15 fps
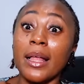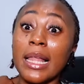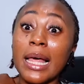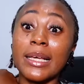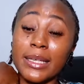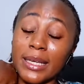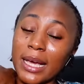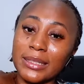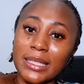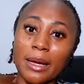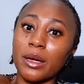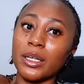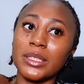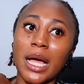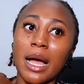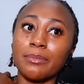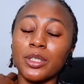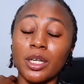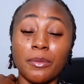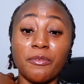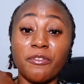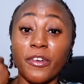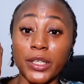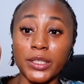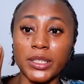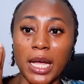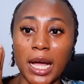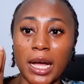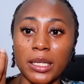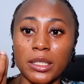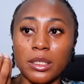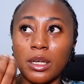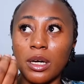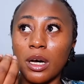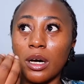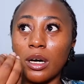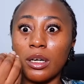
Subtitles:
Like, yes, because I'm talking first and